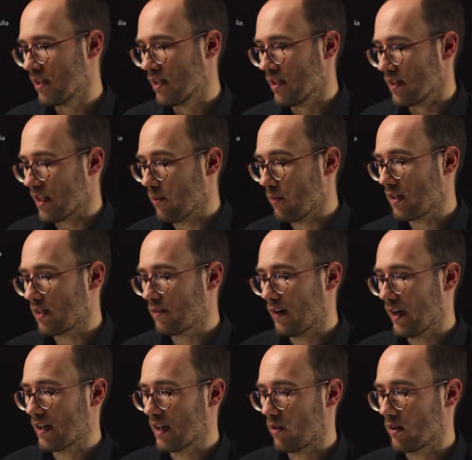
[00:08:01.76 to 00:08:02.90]
Then we
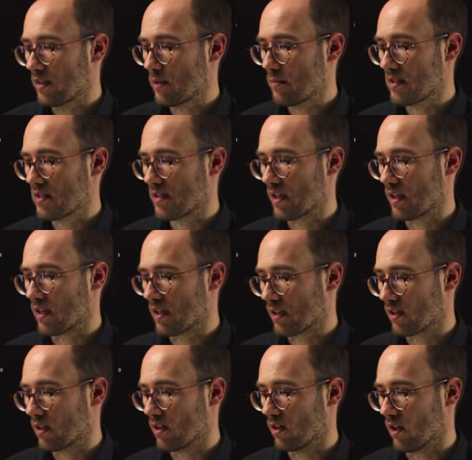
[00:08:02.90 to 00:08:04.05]
define our DPC
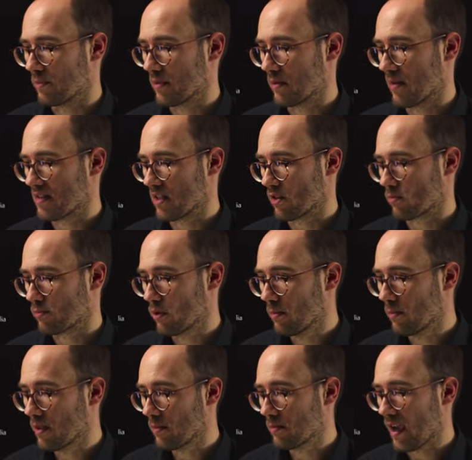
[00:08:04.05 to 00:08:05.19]
optimization
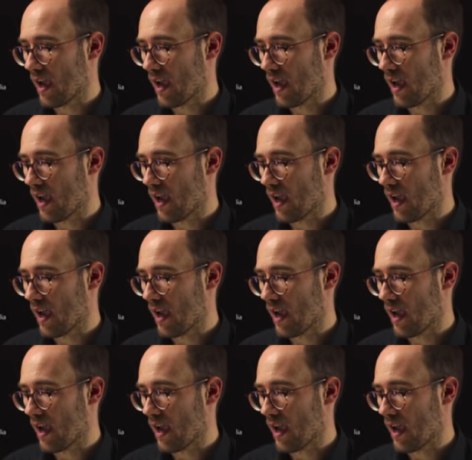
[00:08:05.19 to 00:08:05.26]
problem,